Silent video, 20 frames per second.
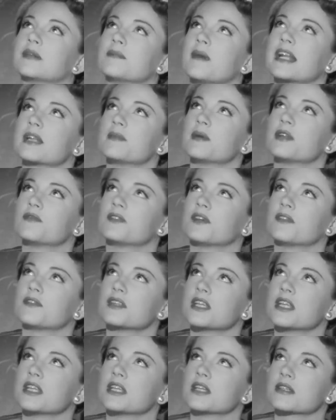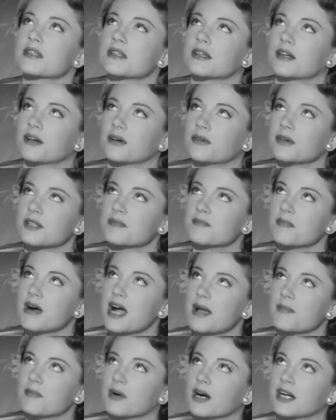It might have been 15 years ago, it's
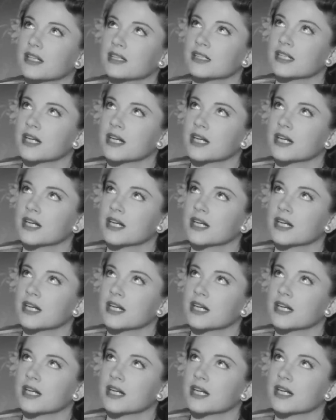my part